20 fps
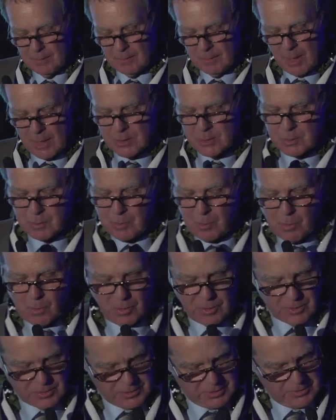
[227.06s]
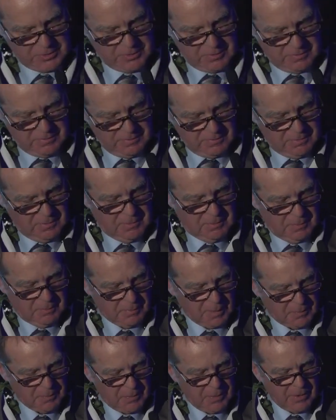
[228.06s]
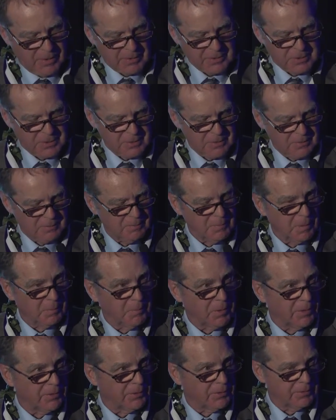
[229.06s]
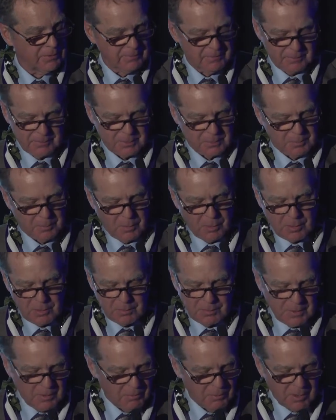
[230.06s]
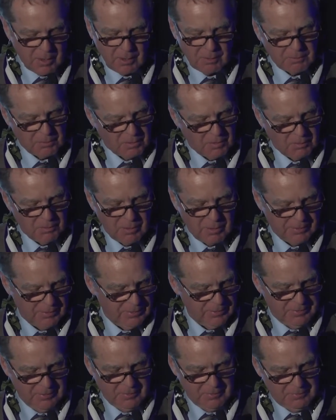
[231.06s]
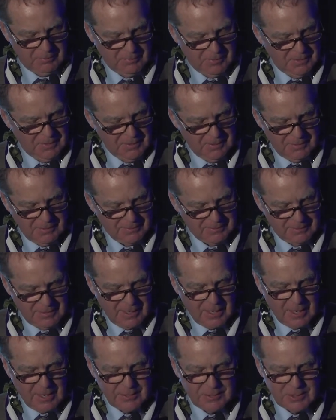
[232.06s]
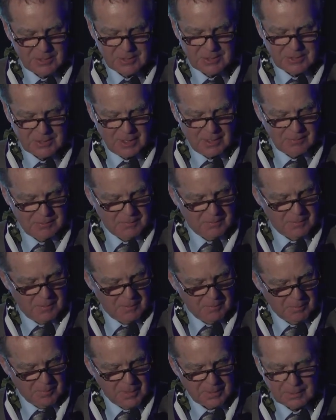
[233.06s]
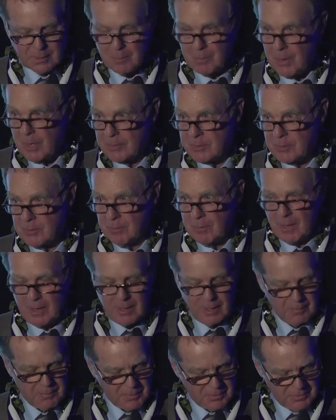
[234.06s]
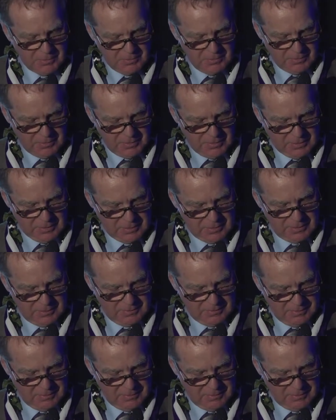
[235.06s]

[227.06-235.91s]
My supporters, my parents, my mother supported me whatever I wanted to do. And Dad just said, make the best of my opportunities.